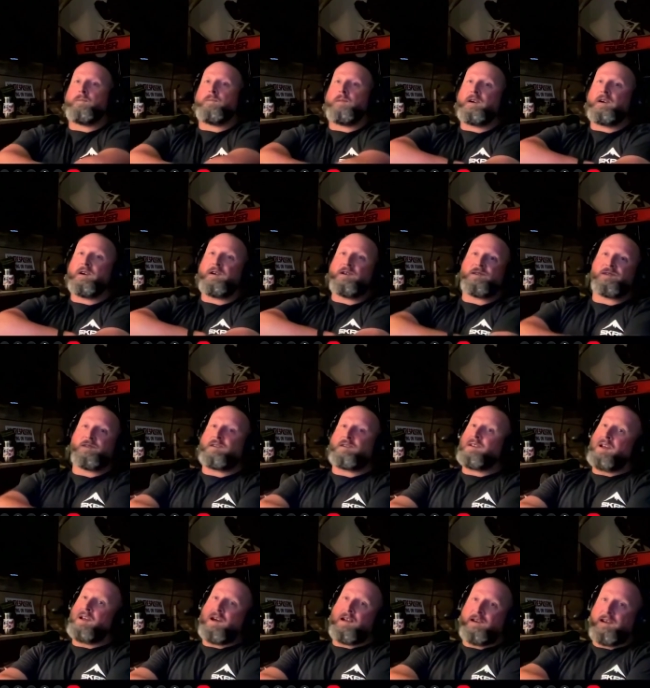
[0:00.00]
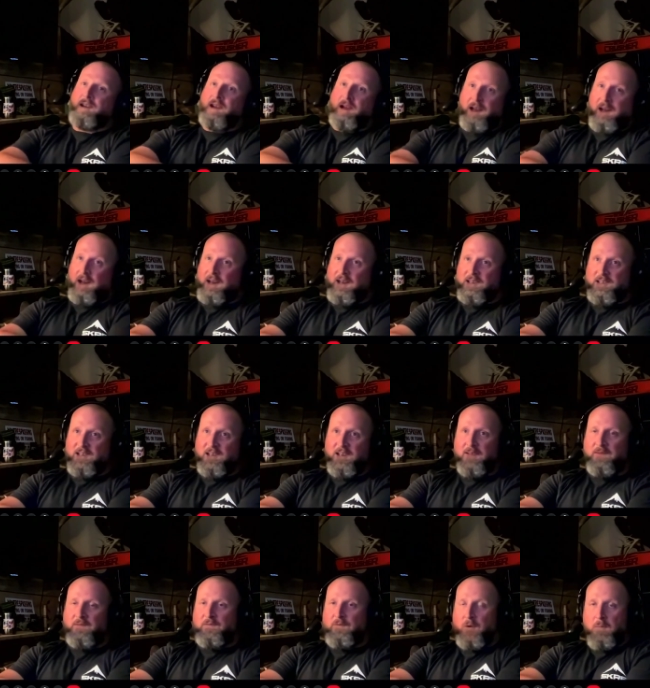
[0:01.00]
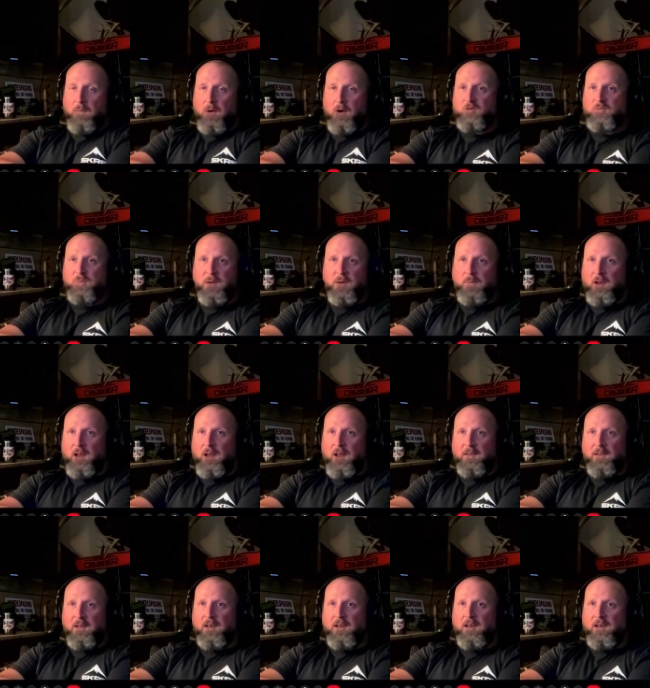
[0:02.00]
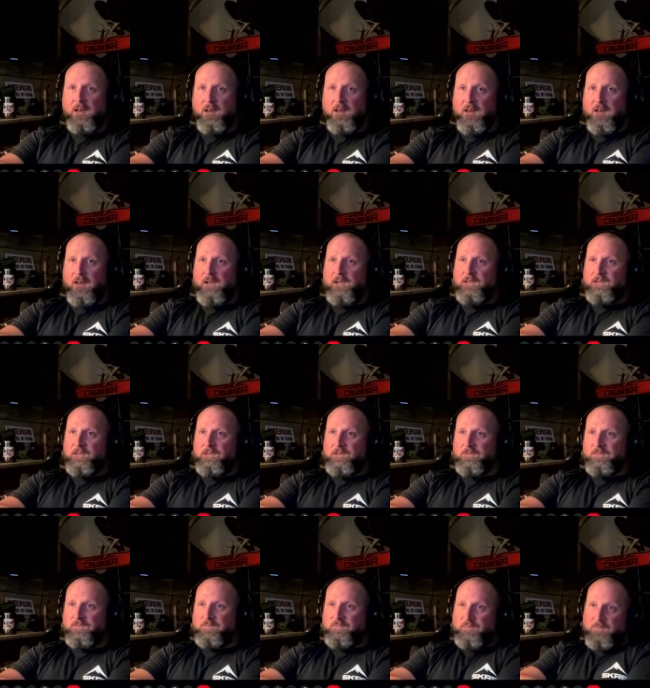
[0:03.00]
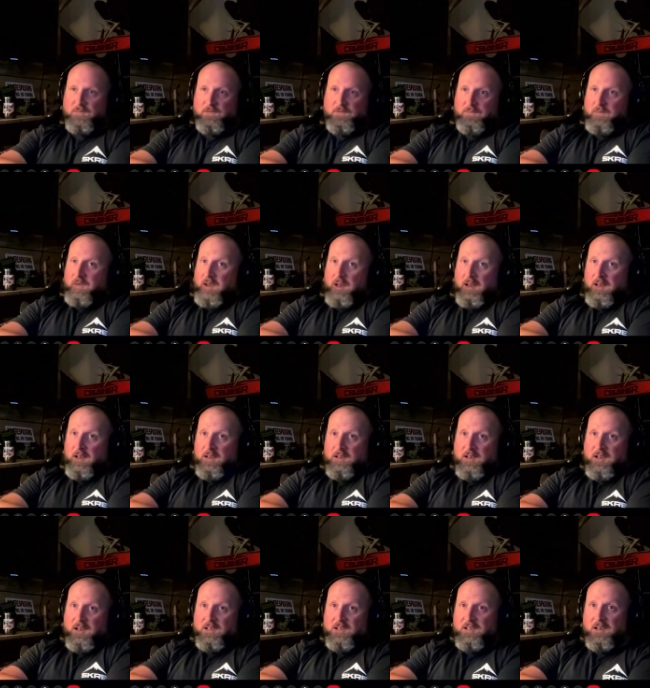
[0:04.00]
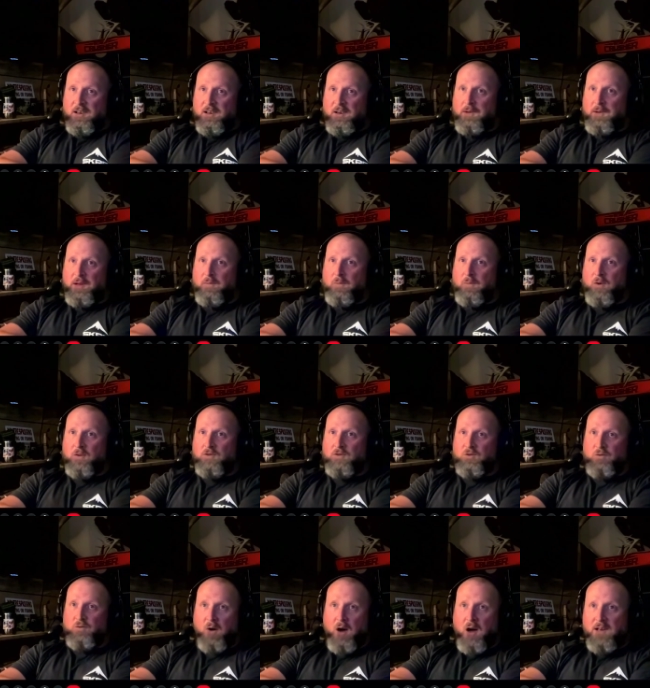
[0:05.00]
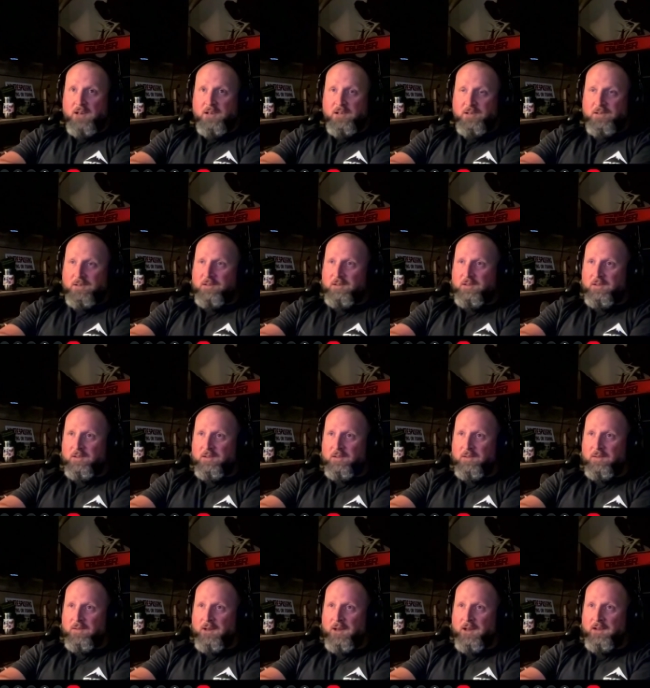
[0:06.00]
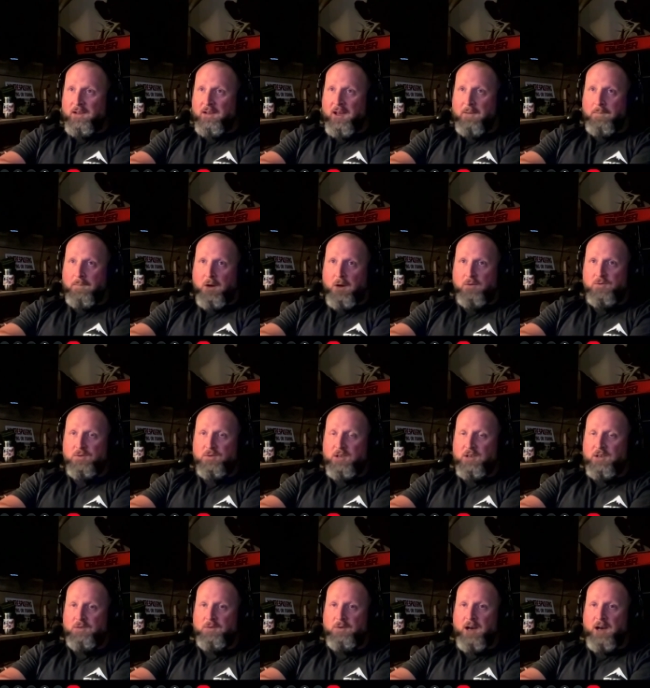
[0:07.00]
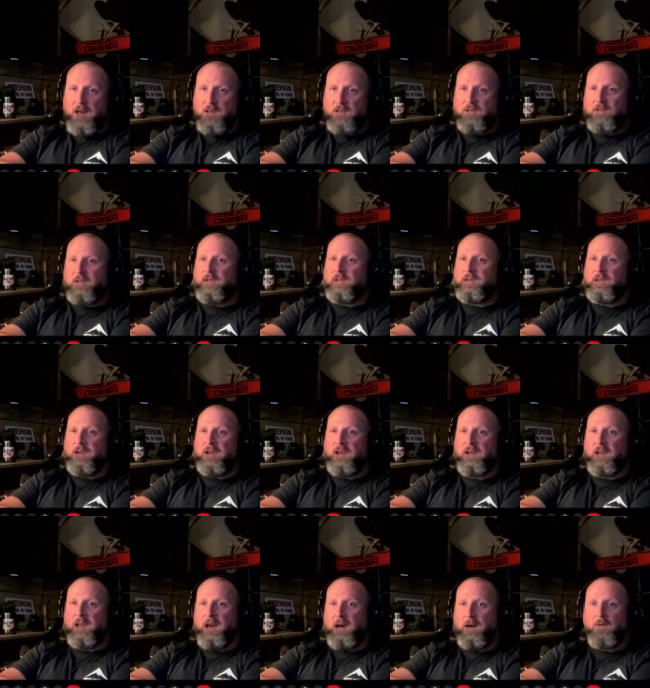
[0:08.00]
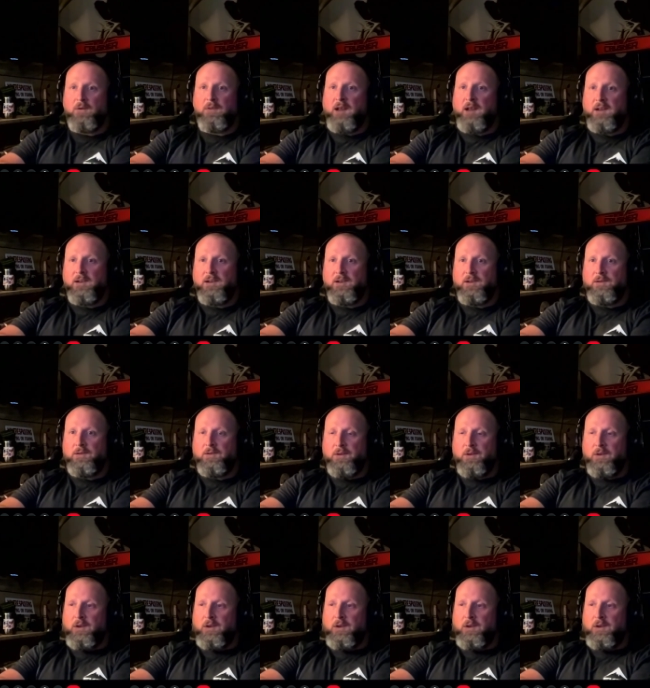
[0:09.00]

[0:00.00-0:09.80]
Because that, like I said, for most people, I think it's going to be once or twice at most that you actually encounter that deer.